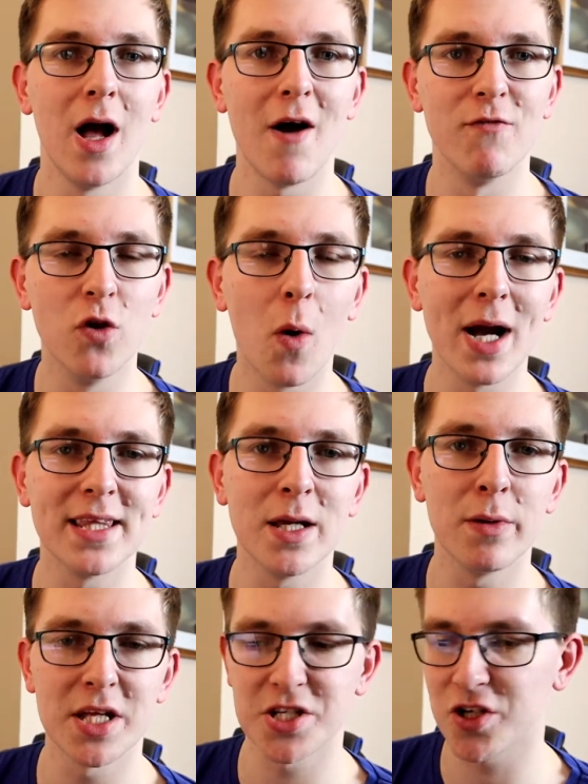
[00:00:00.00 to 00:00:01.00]
I've no
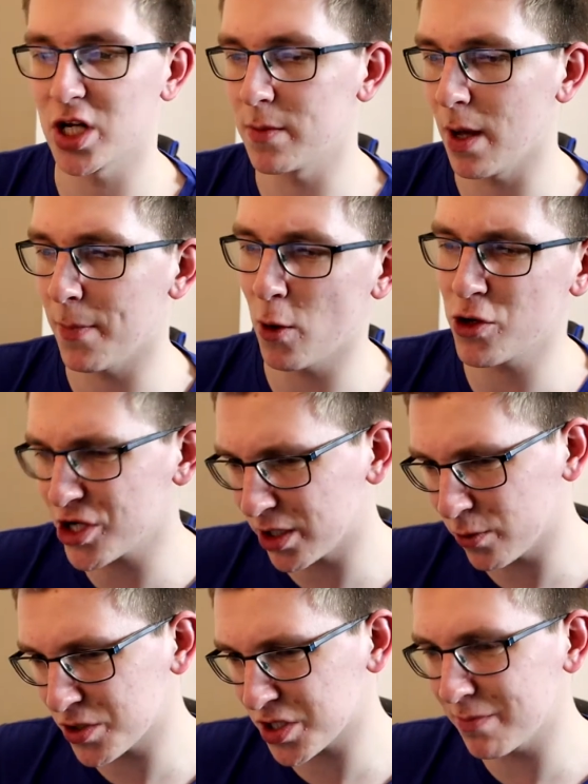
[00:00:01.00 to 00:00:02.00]
idea what this is going to be about. Should
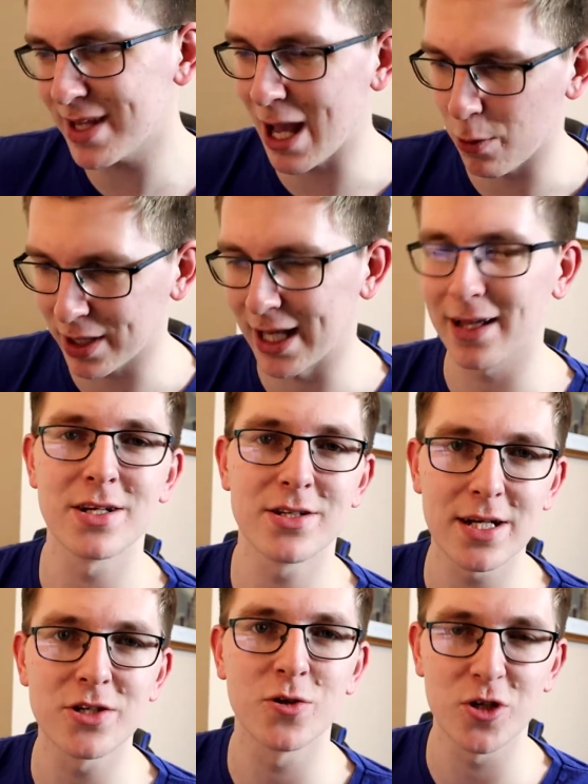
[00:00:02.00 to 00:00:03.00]
I do some? Yeah, okay, let's
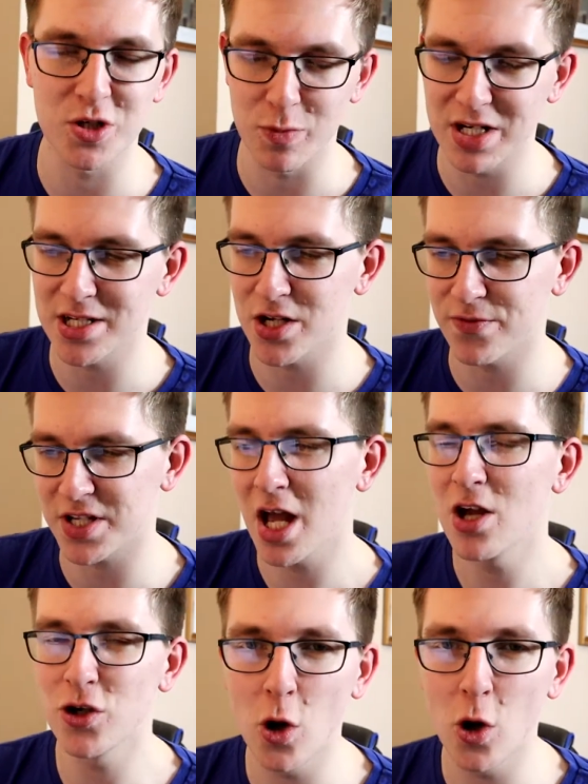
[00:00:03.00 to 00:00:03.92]
do some research first.